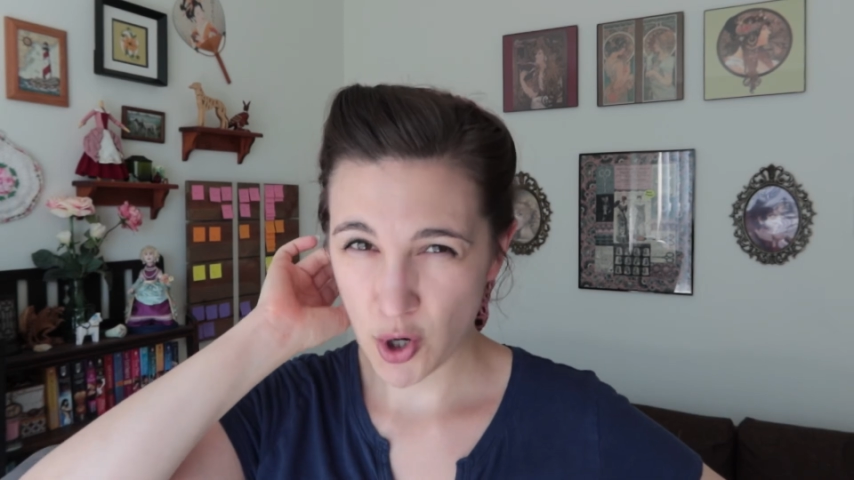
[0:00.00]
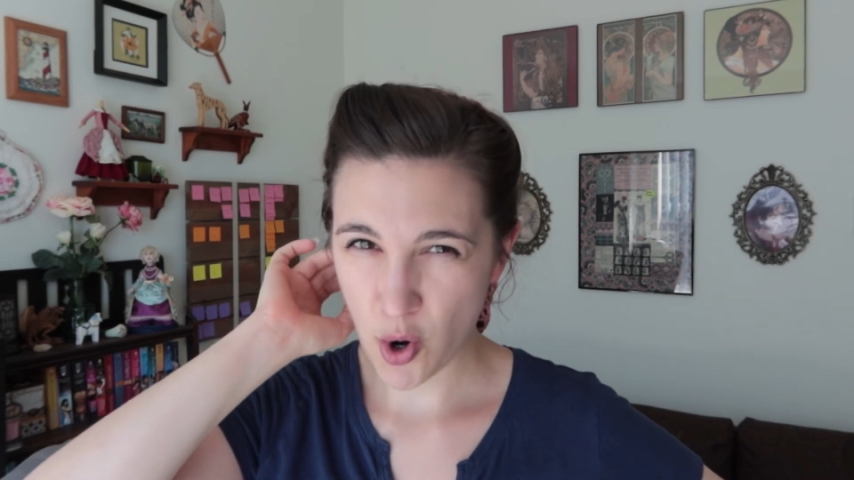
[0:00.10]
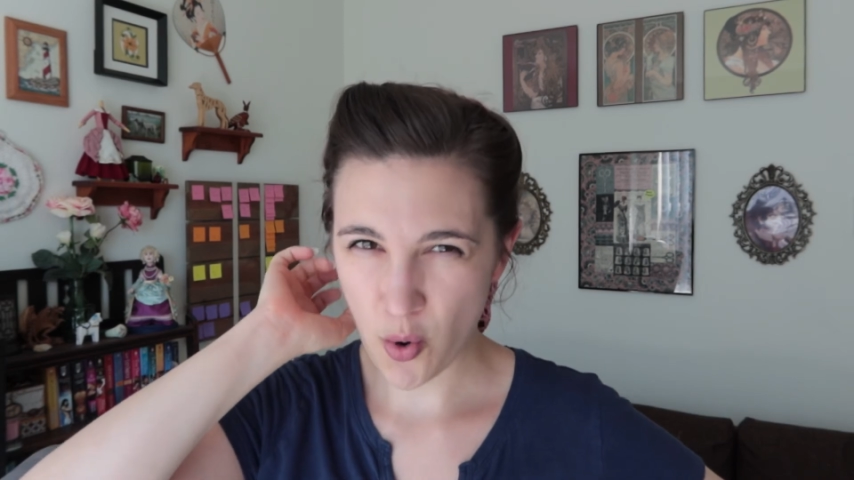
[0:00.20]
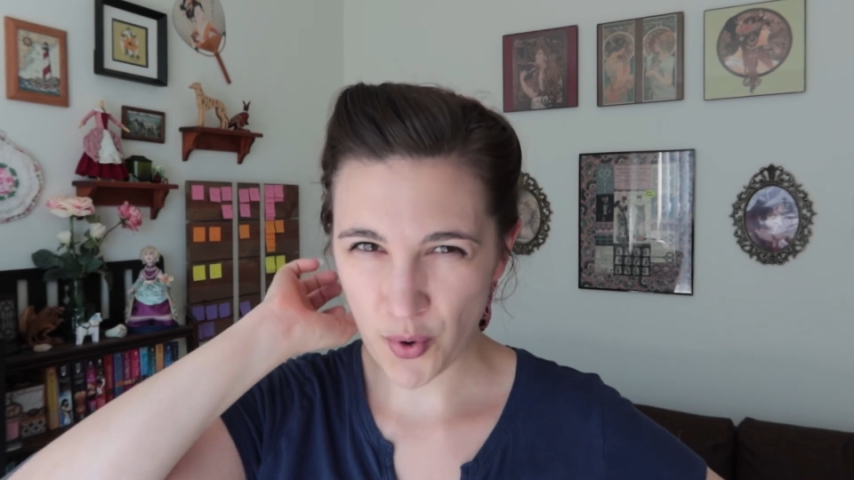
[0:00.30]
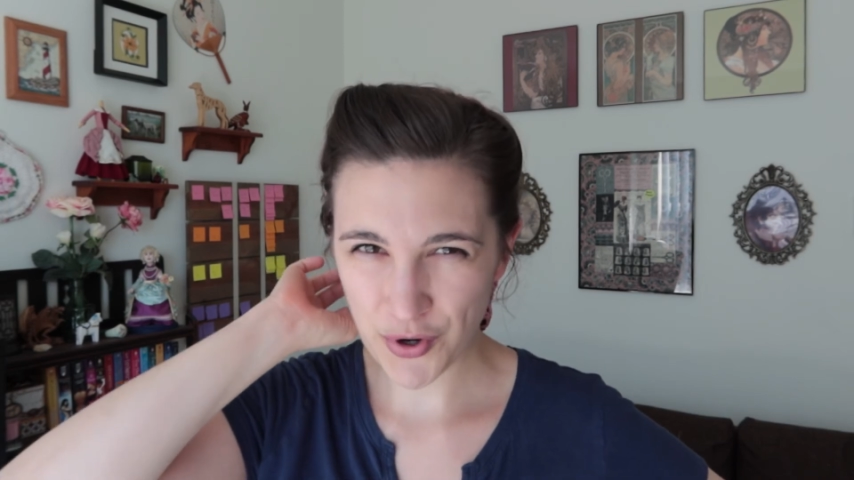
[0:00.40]

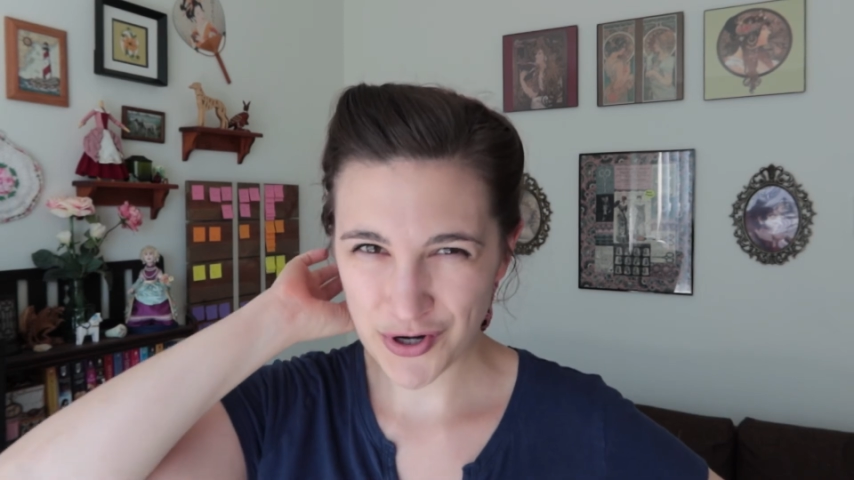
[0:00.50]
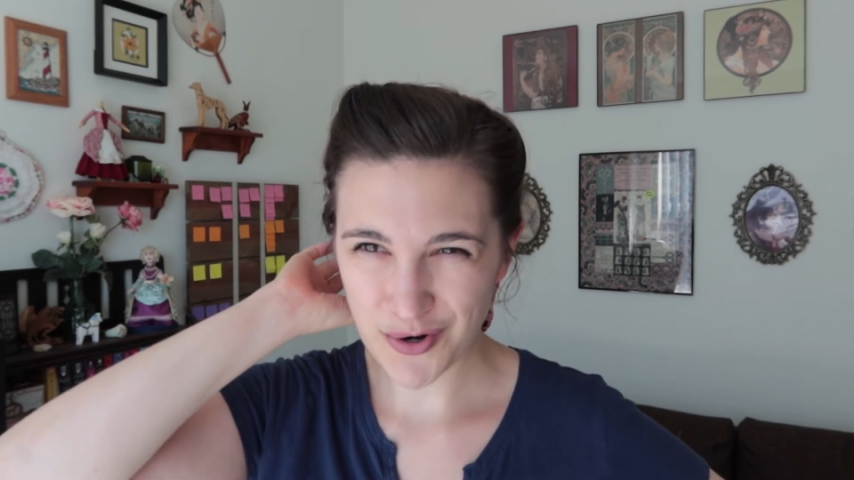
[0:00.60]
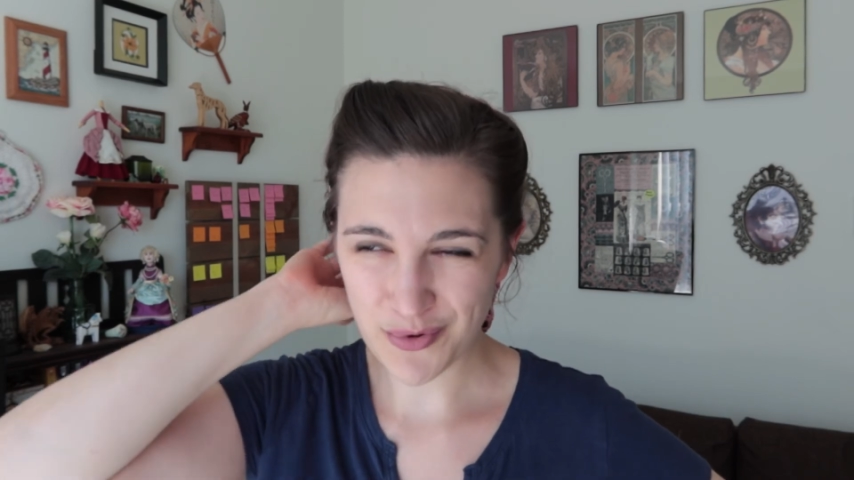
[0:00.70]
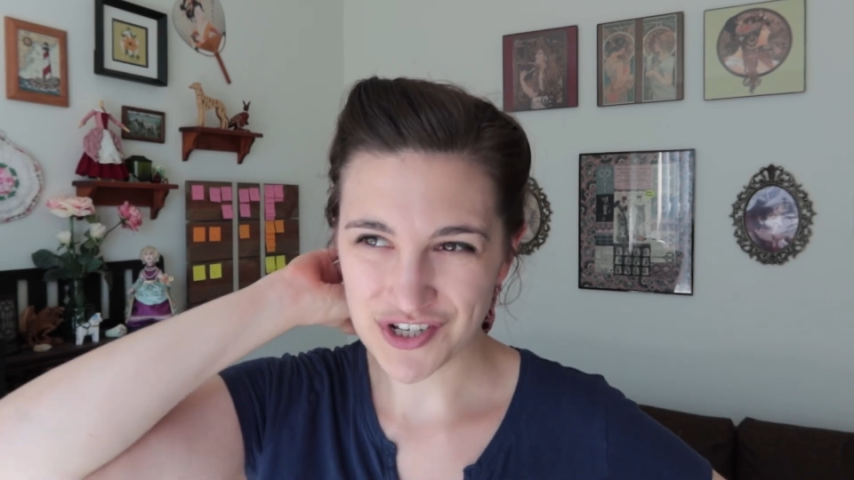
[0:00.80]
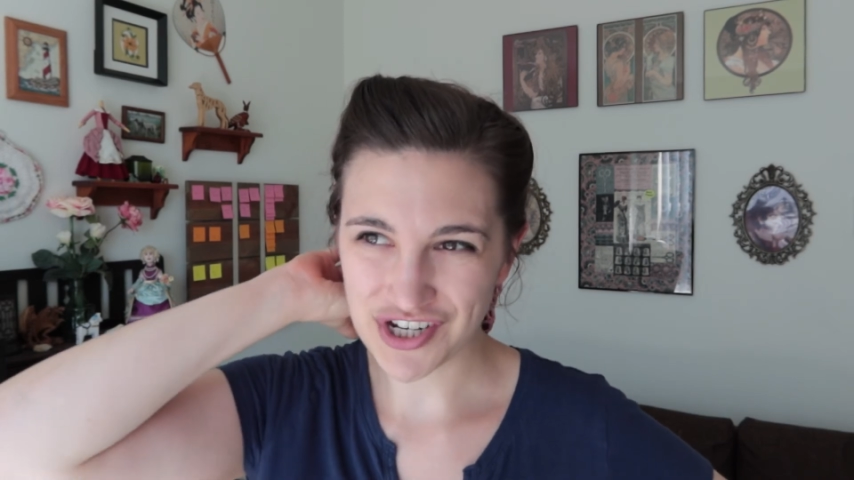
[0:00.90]

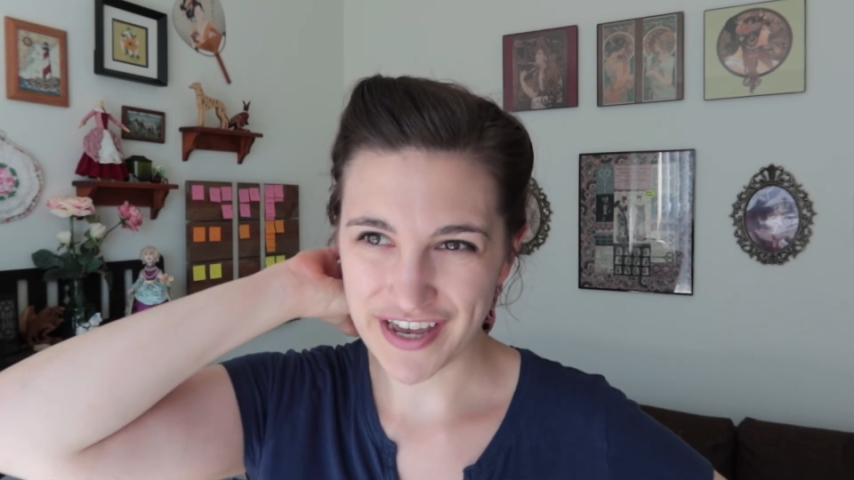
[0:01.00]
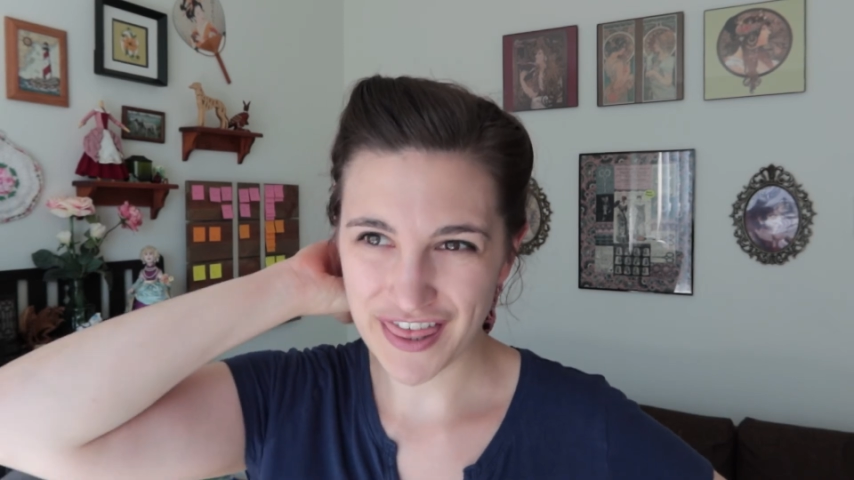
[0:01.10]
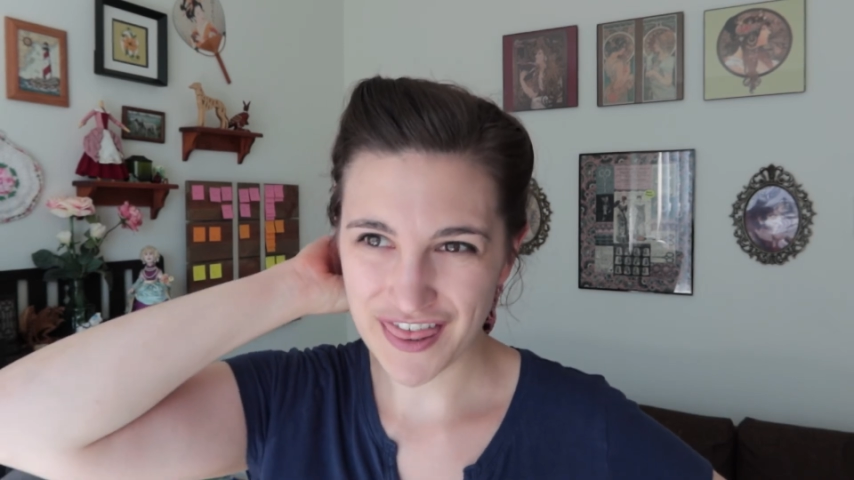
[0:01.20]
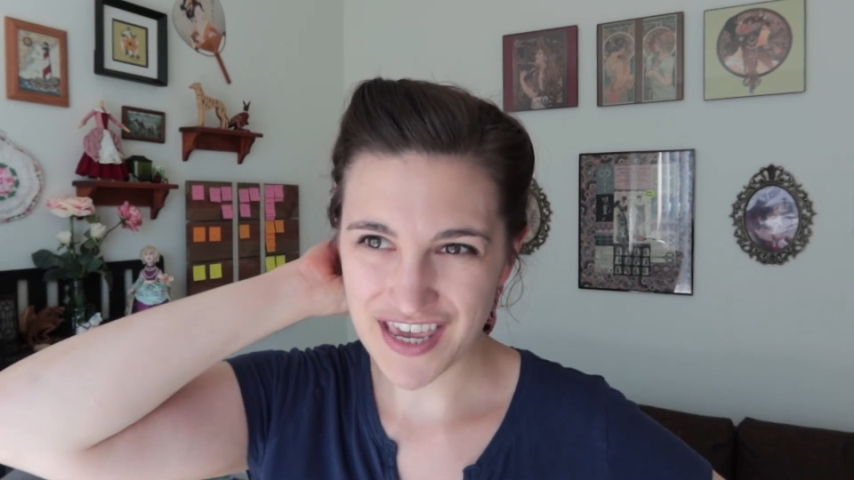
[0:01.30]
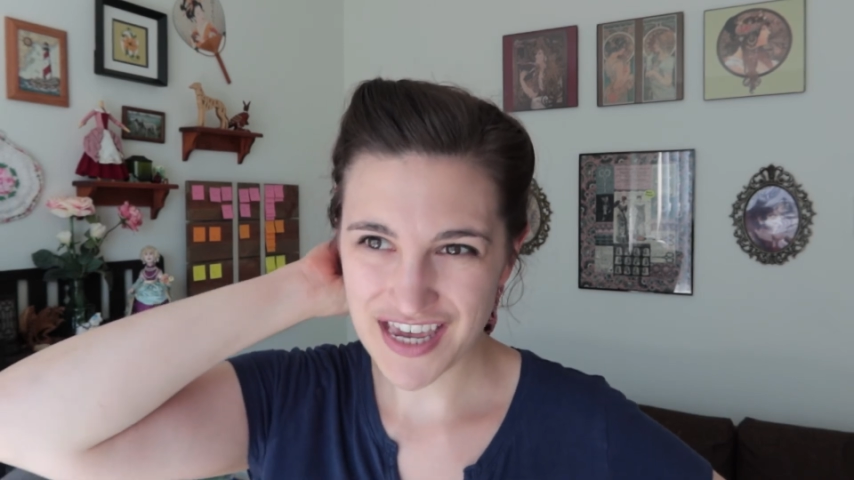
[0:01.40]
cord, which I
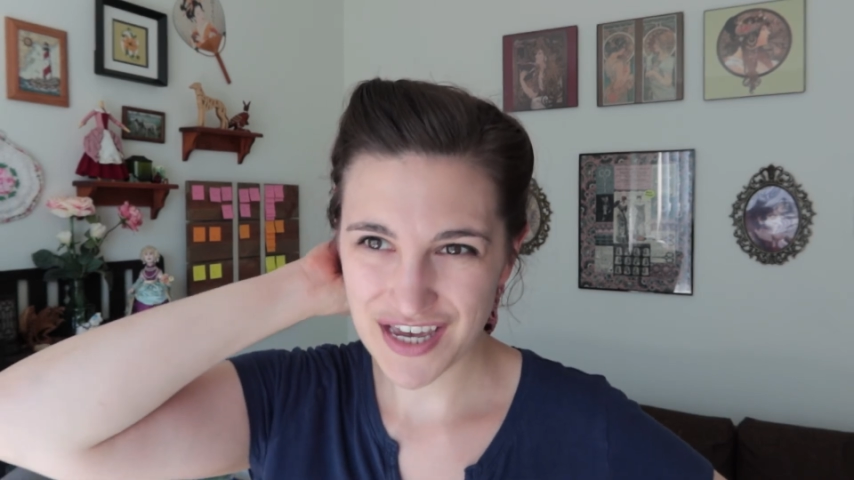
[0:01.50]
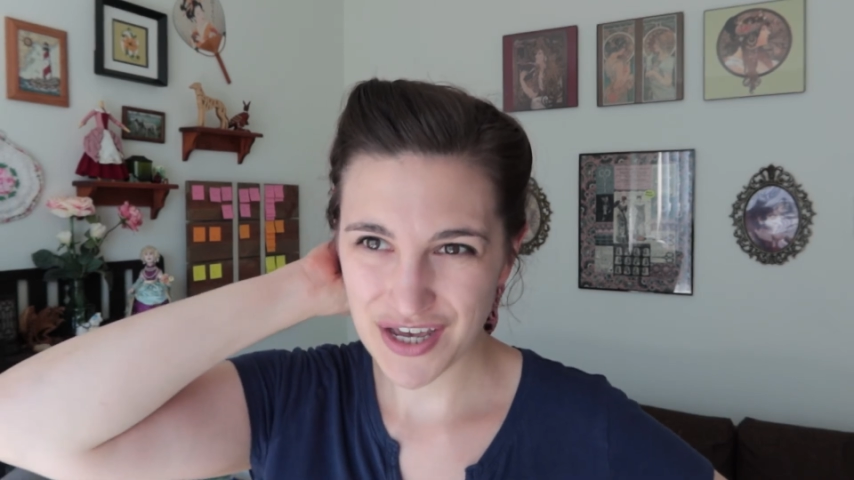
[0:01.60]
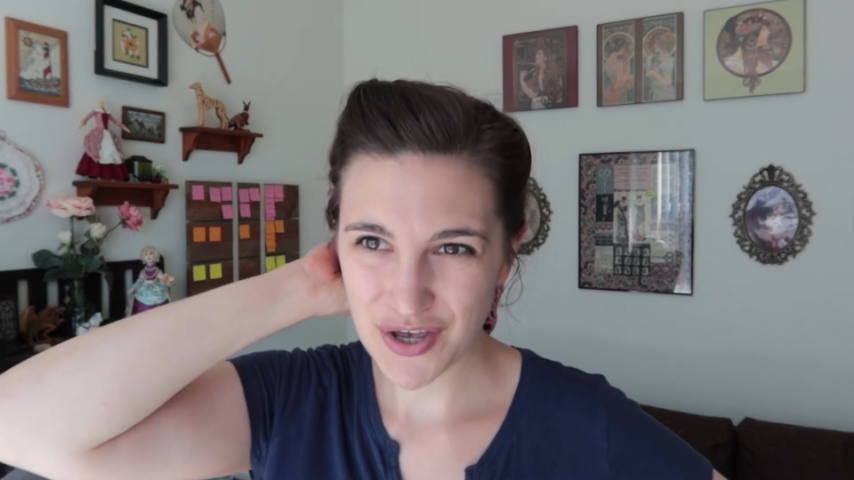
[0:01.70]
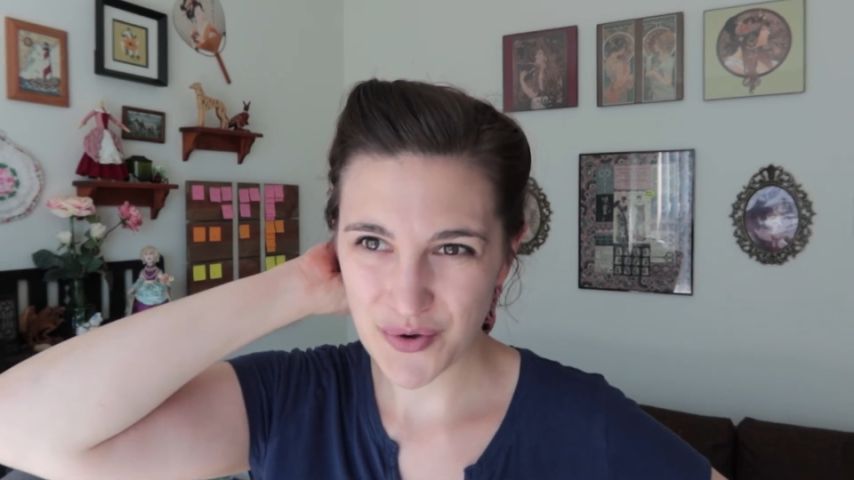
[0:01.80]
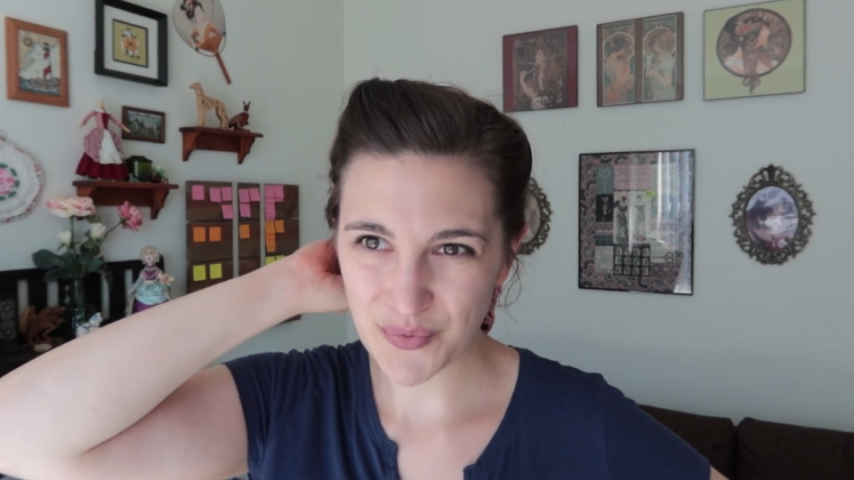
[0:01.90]
think